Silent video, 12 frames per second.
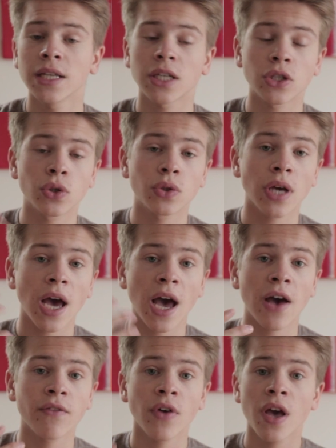that you'd
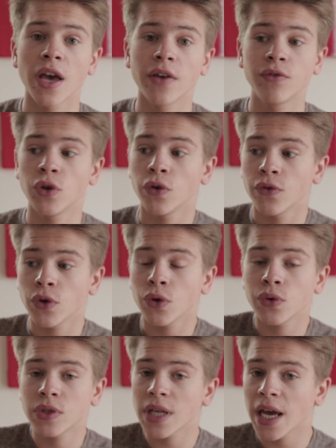have if you've
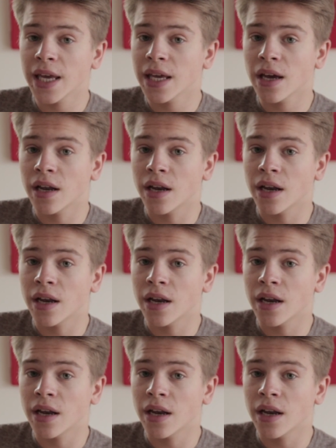used a,